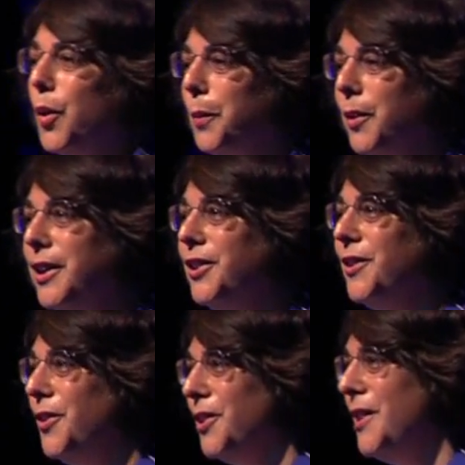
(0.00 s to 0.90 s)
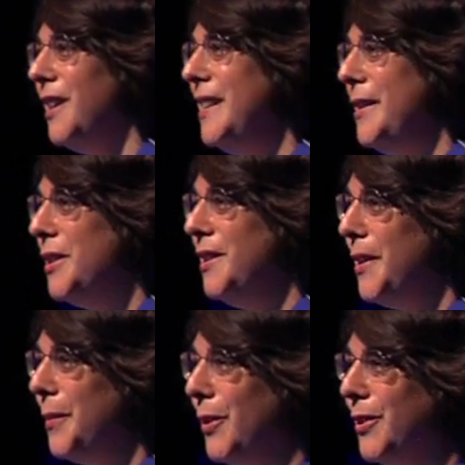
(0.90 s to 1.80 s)
Corporation for Assigned Names and
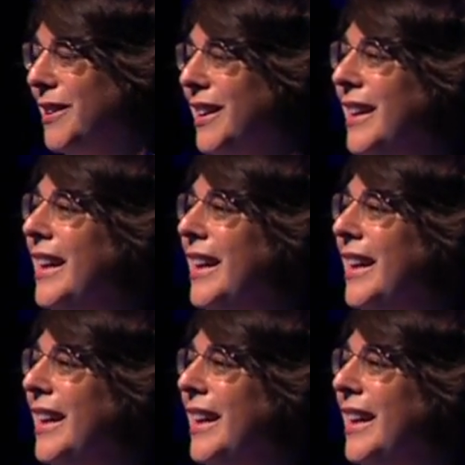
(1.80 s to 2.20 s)
Numbers.